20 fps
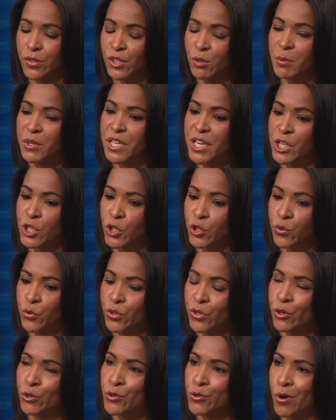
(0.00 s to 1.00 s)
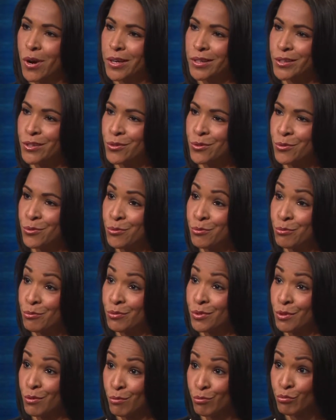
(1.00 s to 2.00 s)
as, some of the issues that you're trying to
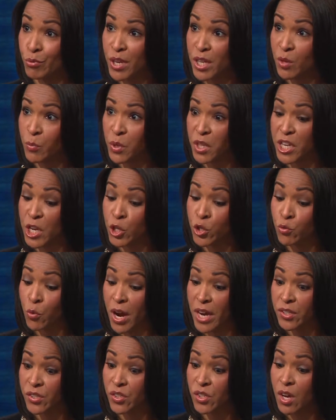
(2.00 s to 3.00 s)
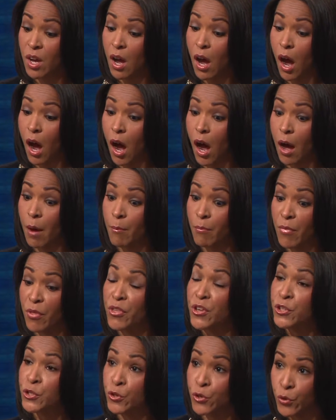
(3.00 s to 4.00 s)
you know, really, yeah. really address um,
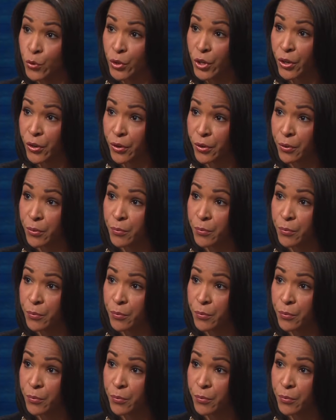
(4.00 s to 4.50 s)
this new year?